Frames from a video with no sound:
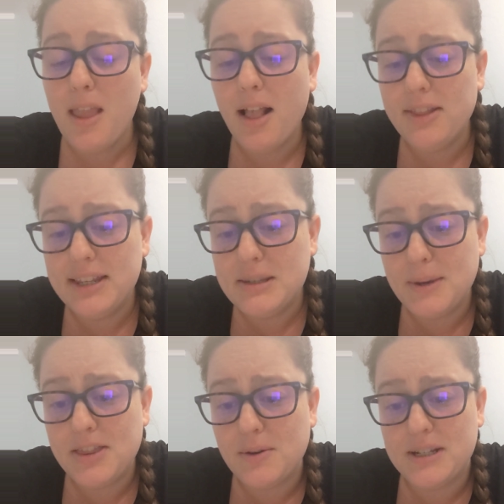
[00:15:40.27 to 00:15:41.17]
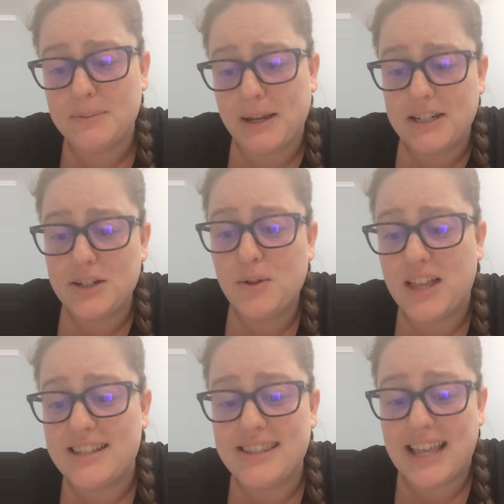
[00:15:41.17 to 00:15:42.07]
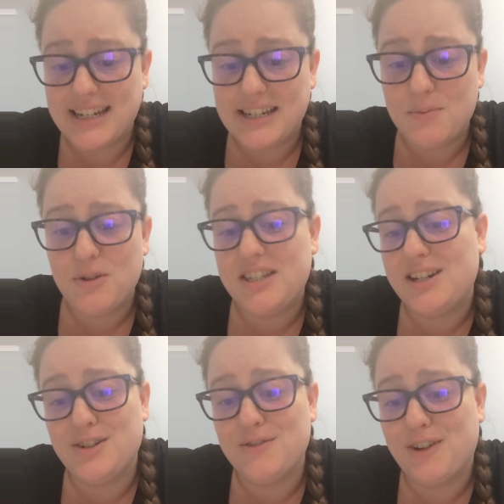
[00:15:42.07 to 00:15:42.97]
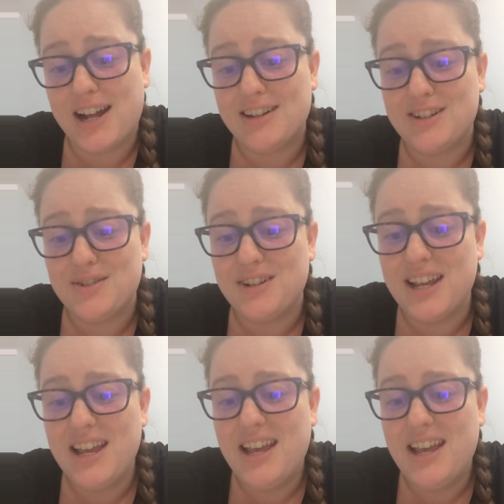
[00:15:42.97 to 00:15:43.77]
Elizabeth, though expecting no less, thanked him with tears of gratitude,